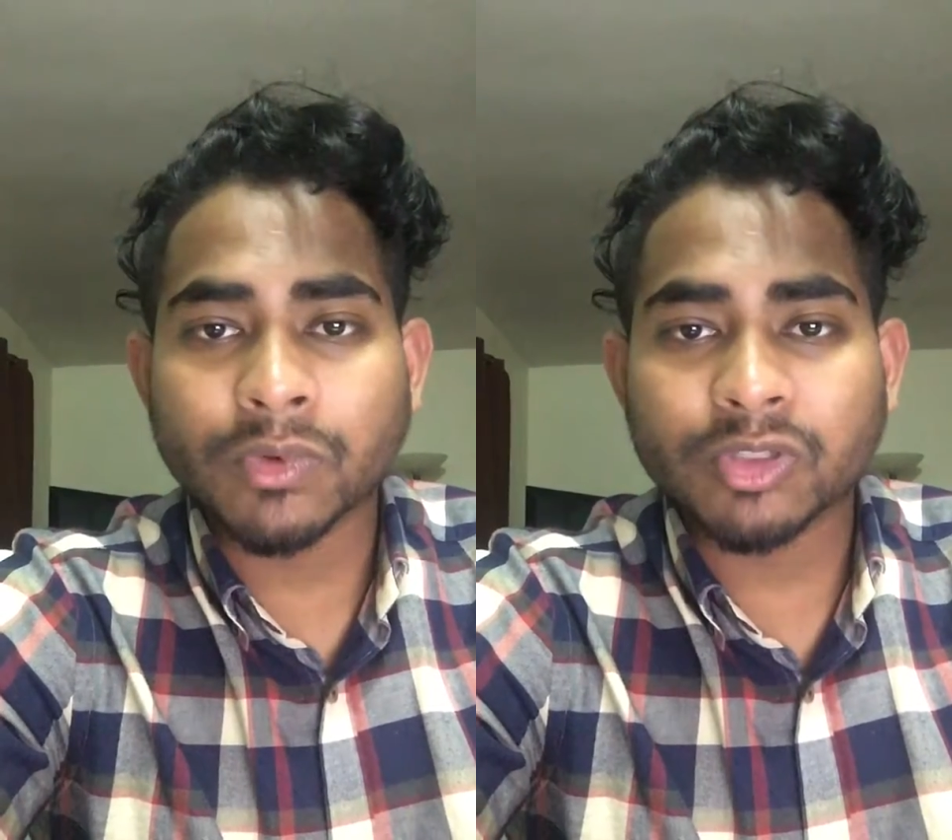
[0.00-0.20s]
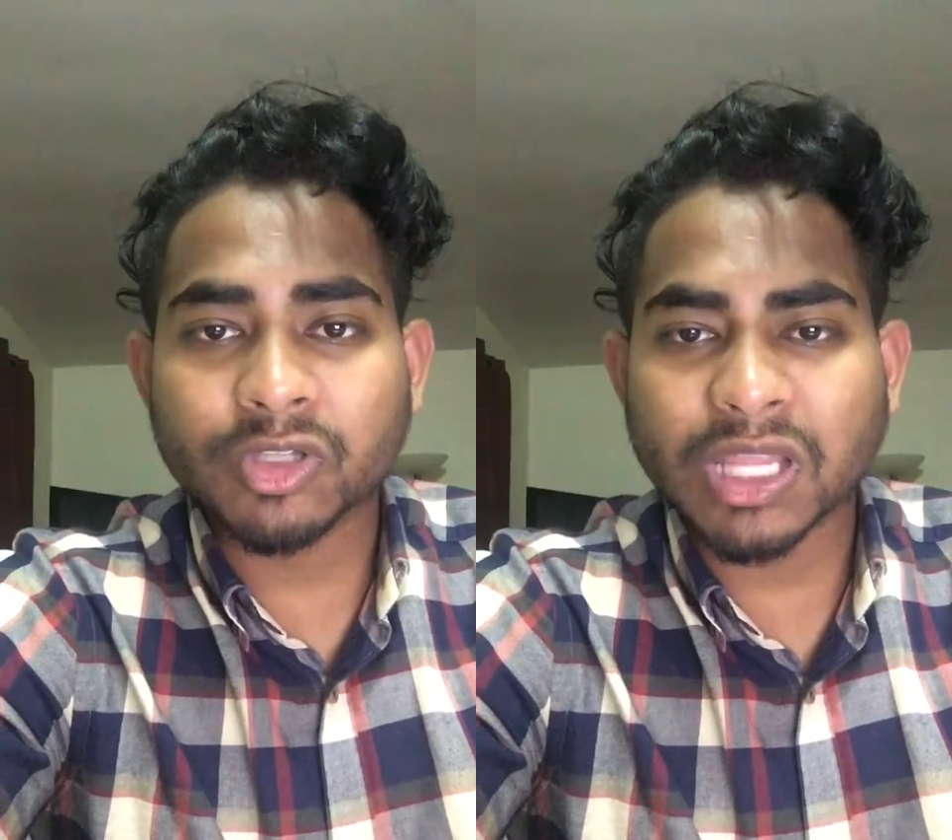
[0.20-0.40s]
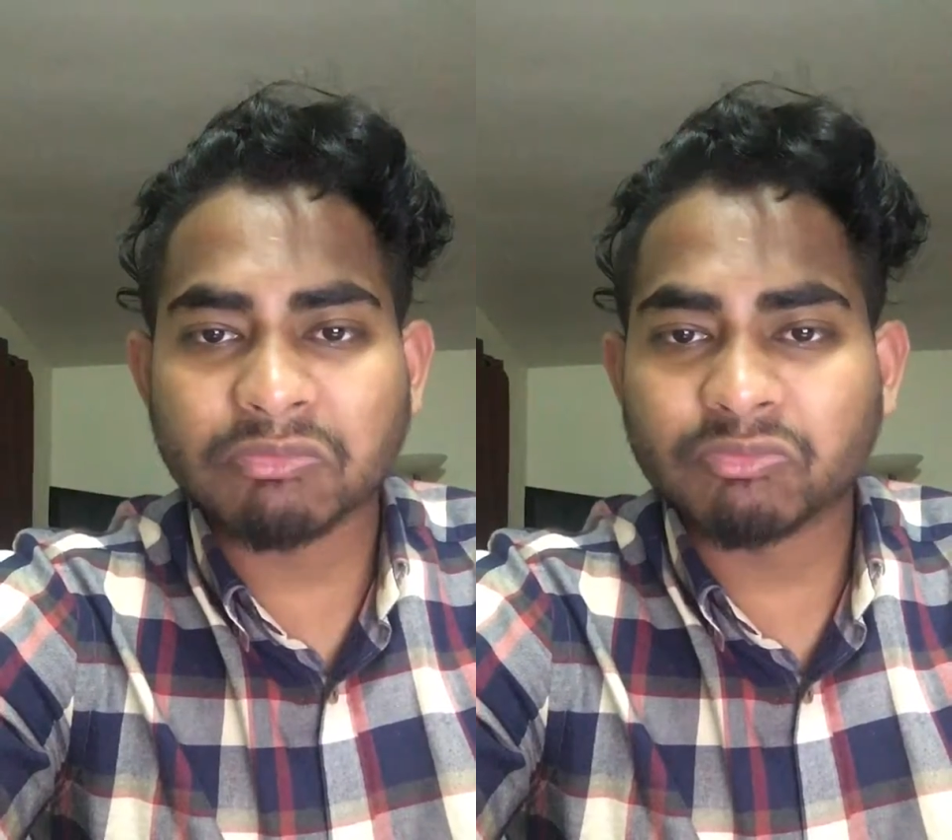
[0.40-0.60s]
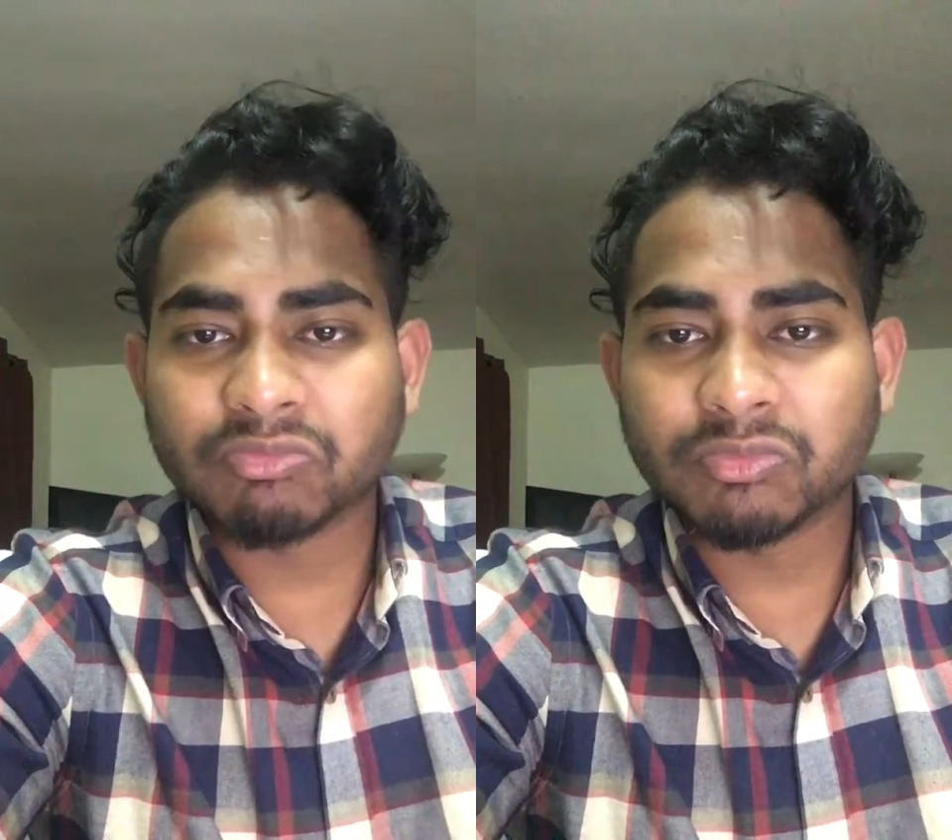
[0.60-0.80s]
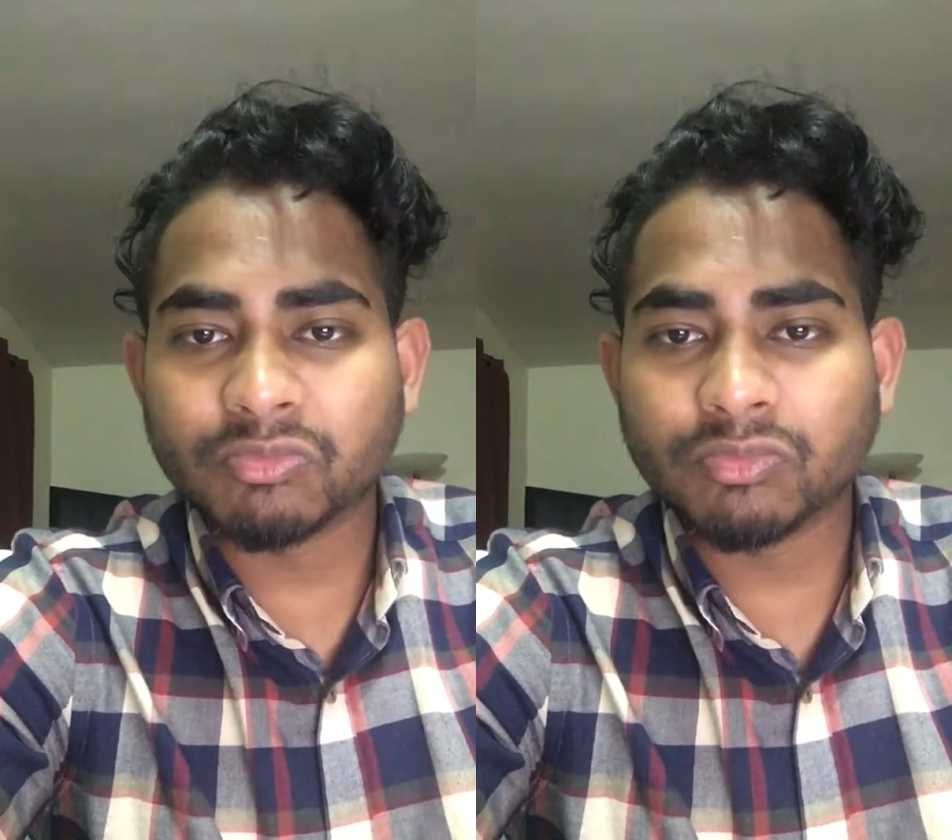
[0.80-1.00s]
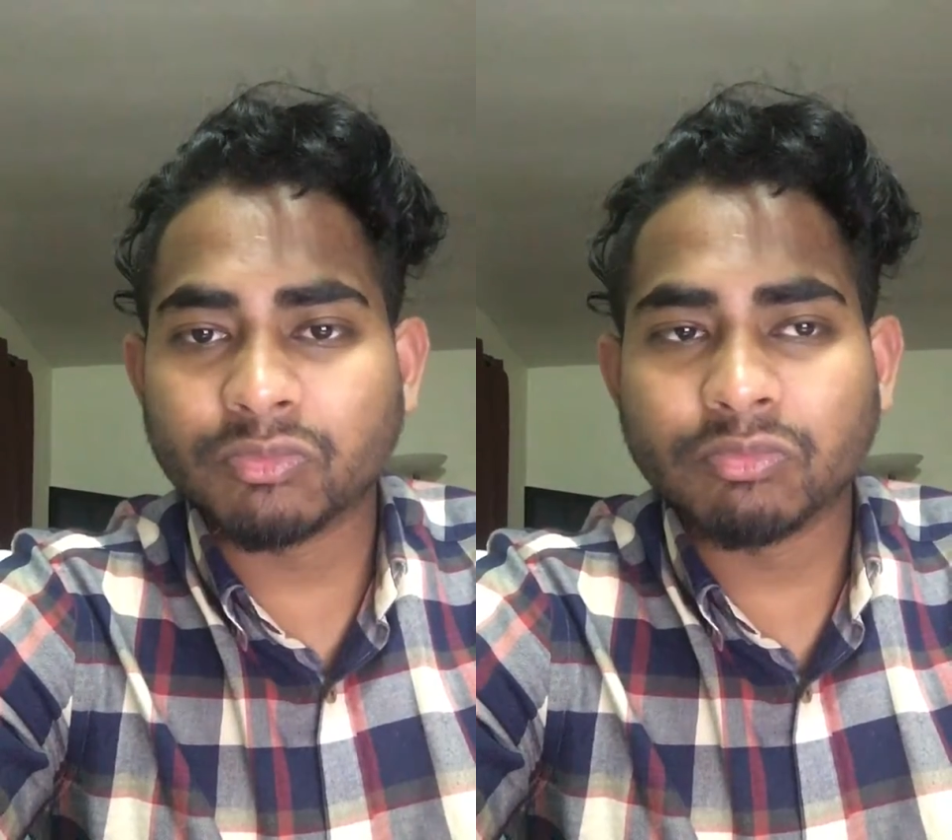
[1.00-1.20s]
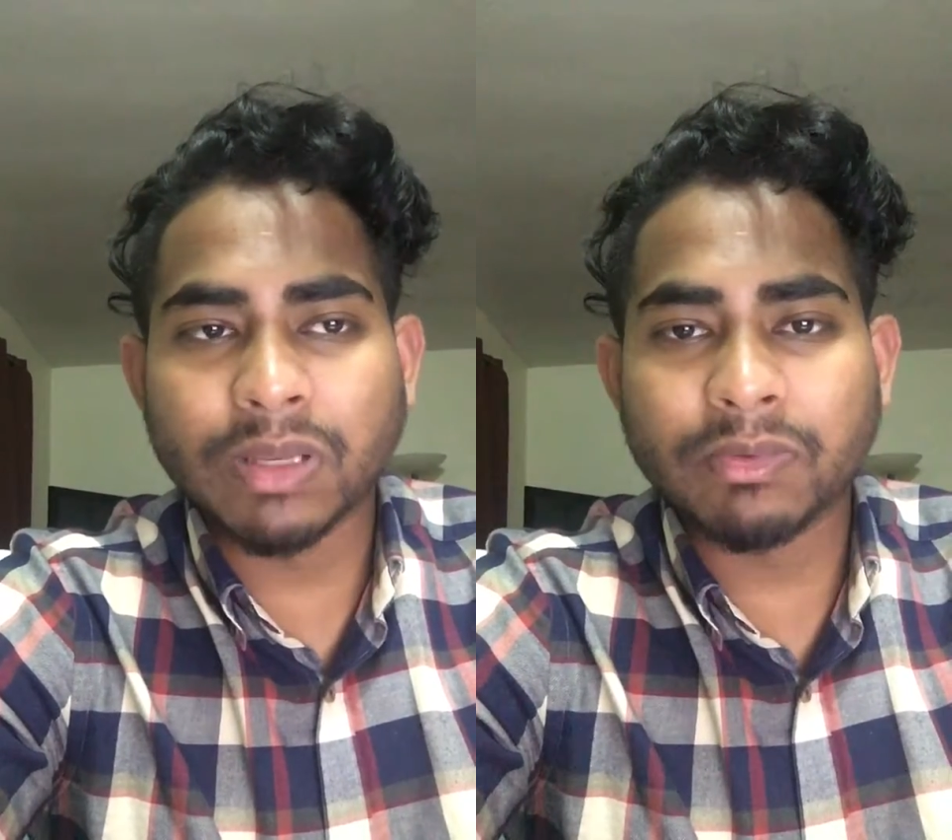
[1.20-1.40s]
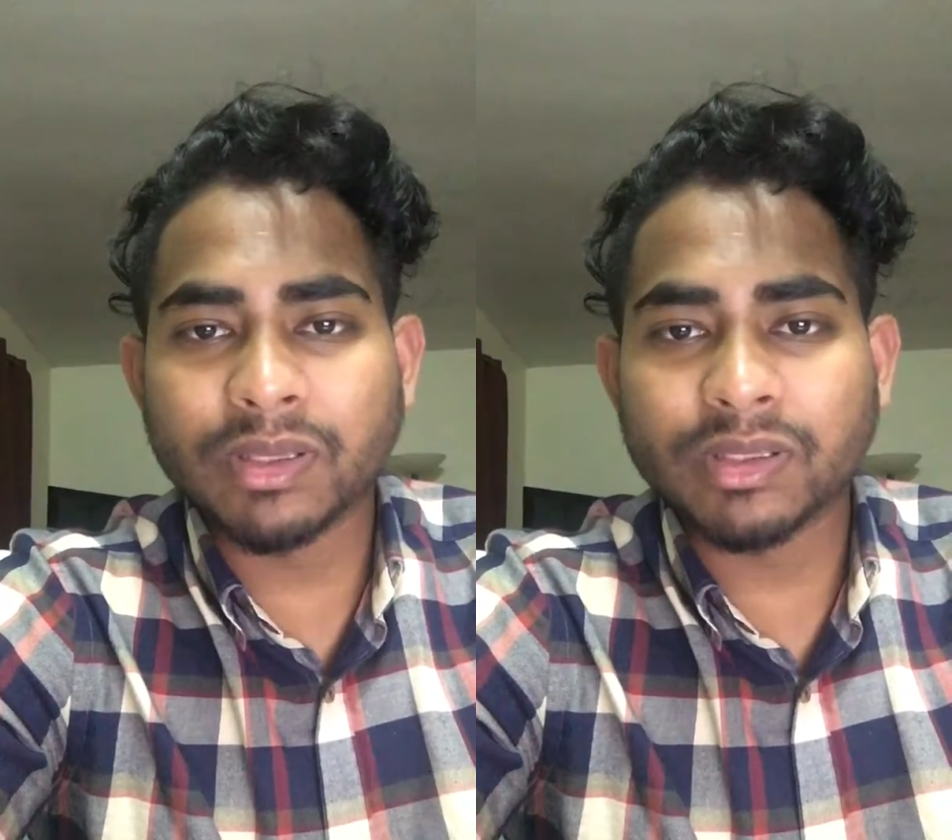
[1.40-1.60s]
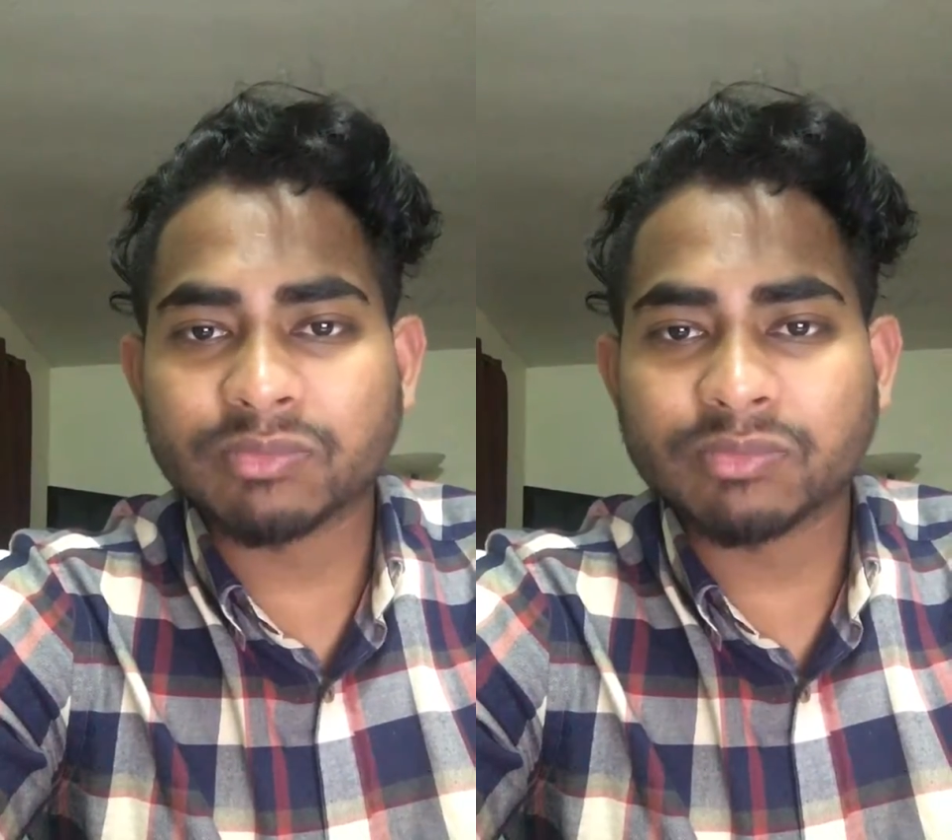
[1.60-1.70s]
So like maybe